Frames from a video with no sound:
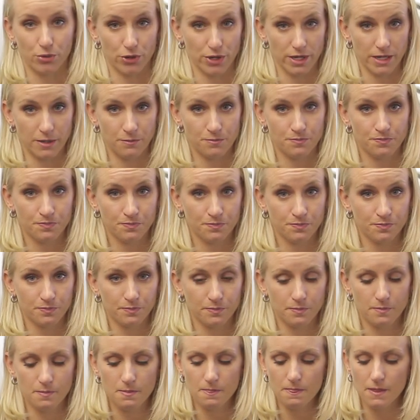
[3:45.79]
debris.
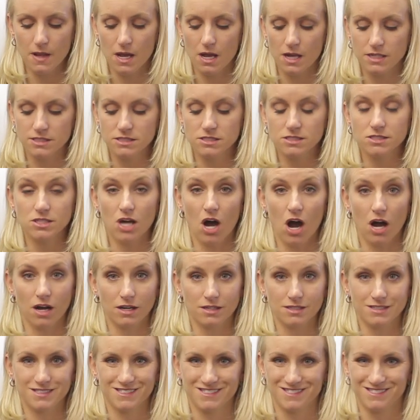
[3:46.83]
And
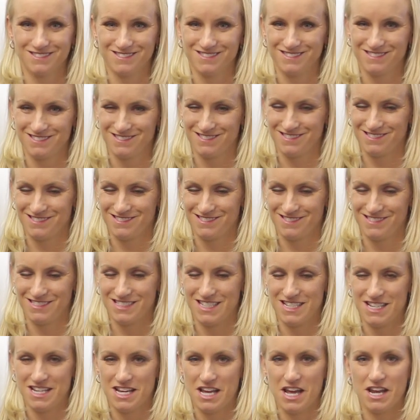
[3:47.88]
socks.
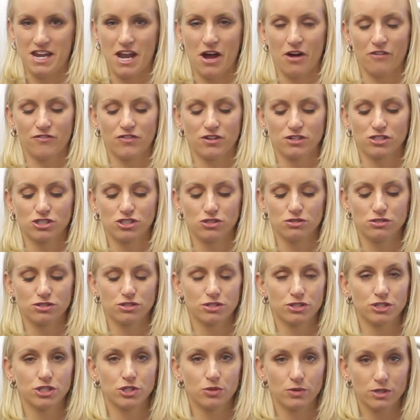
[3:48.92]
Now, if your
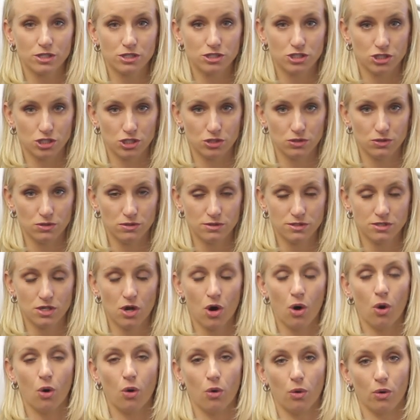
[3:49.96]
shoes are newer
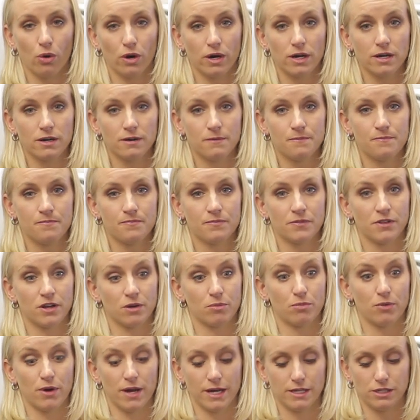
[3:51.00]
shoes or
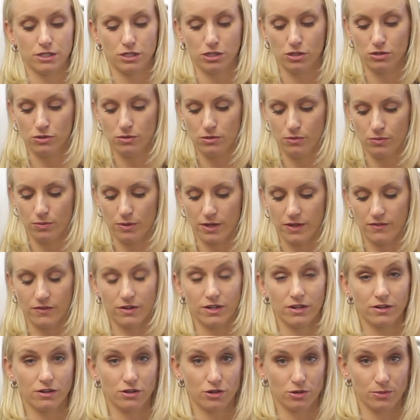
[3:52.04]
they're brand new,
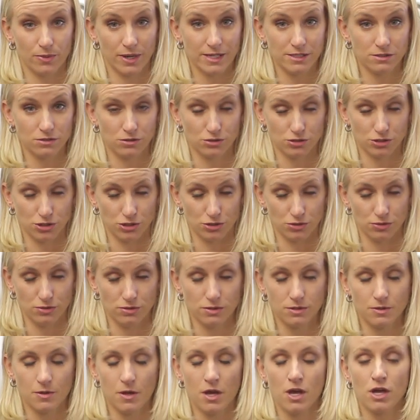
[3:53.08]
even in your rental
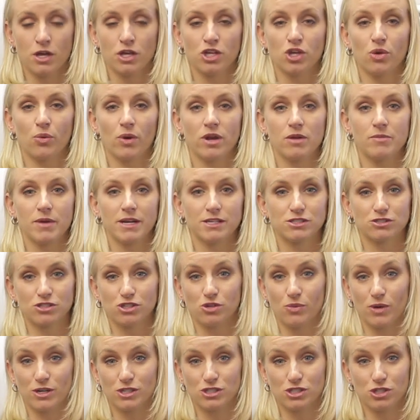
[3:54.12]
shoes, you want to make
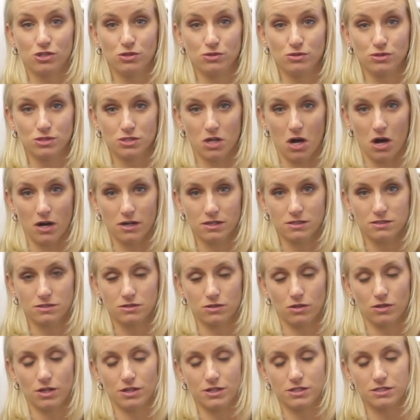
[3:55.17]
sure you wear two
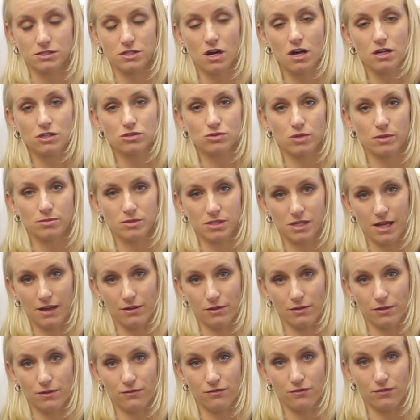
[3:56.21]
socks so that the socks rub
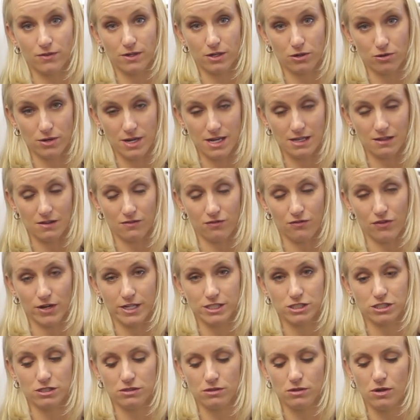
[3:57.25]
together and the, create the
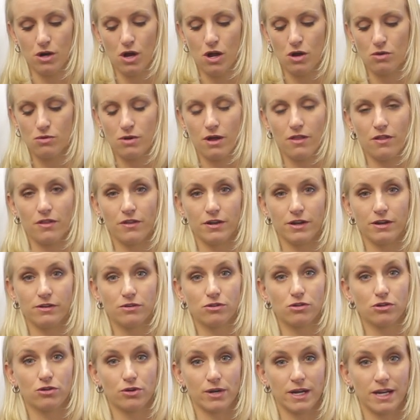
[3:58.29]
friction rather
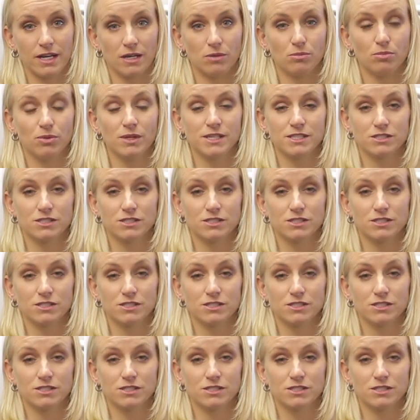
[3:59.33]
than creating a